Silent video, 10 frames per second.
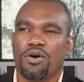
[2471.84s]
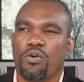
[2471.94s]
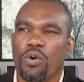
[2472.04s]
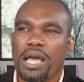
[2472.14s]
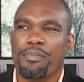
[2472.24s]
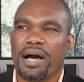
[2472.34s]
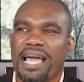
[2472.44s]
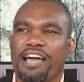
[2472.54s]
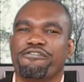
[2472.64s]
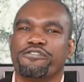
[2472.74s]

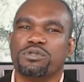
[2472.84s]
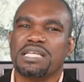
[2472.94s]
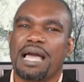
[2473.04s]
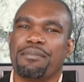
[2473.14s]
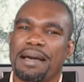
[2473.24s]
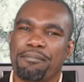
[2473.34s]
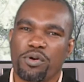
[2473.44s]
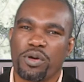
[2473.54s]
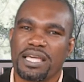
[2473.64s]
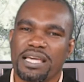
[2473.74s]
whereby a full time
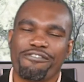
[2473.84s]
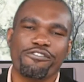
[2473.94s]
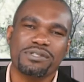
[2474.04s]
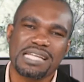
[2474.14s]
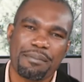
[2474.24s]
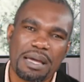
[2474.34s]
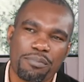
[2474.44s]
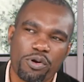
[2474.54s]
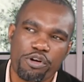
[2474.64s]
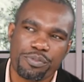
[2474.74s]
employee, a full time
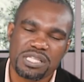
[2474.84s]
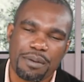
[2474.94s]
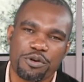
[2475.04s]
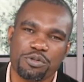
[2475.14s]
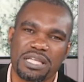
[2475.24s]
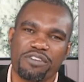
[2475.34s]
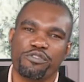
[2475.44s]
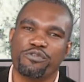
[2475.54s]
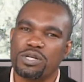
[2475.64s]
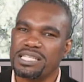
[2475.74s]
employee will be someone who will give
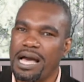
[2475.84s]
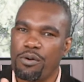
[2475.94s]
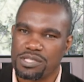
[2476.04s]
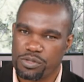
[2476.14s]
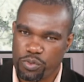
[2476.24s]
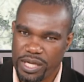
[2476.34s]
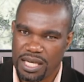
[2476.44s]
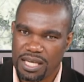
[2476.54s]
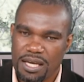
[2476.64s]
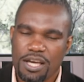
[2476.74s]
you 40 hours a
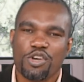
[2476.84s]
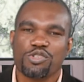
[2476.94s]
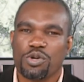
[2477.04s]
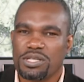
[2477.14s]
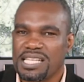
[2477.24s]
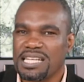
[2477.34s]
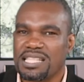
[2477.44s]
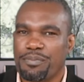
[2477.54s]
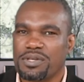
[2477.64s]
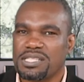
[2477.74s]
week. So, such,
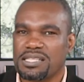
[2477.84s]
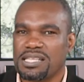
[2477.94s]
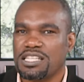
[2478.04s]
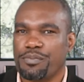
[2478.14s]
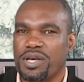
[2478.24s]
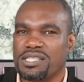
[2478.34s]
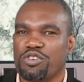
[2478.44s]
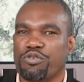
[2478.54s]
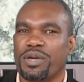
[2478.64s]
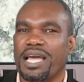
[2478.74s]
the, such a
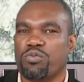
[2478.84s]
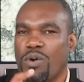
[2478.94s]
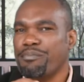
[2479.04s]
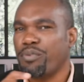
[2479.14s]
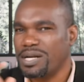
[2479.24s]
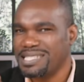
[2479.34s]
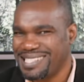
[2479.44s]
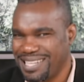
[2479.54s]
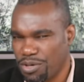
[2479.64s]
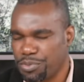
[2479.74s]
person will be at
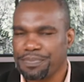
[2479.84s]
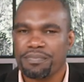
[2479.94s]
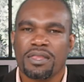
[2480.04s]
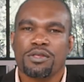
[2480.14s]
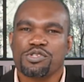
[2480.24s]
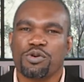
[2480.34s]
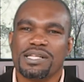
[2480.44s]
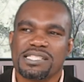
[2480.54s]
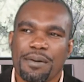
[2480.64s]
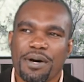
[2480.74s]
1.0. So,
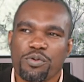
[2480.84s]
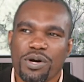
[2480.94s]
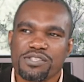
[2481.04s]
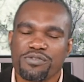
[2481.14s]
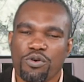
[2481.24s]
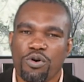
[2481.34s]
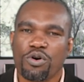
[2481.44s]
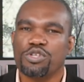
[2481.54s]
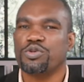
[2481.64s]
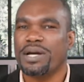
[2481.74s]
when someone works
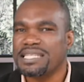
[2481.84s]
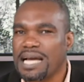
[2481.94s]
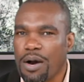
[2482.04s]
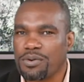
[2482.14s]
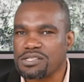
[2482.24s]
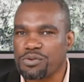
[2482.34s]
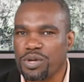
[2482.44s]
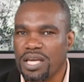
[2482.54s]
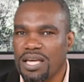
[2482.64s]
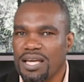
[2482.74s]
for 20 hours a
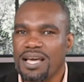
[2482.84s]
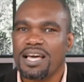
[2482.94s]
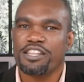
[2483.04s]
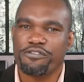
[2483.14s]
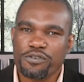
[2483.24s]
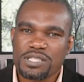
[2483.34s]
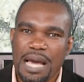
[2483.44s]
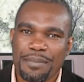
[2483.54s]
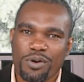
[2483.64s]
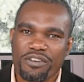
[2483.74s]
week, the full
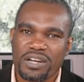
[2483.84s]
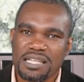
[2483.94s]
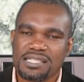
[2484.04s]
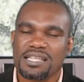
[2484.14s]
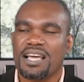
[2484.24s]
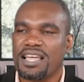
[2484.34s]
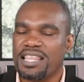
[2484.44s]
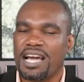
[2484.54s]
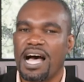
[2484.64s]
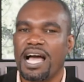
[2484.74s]
time equivalence,
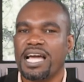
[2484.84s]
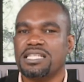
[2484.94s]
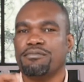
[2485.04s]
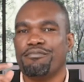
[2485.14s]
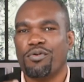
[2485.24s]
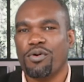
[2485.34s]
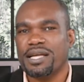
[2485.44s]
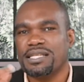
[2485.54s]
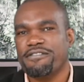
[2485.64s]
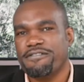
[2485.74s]
they are at
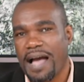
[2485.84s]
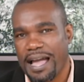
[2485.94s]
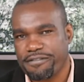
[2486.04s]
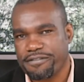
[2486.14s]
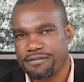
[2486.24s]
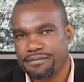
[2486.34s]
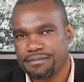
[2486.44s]
0.5.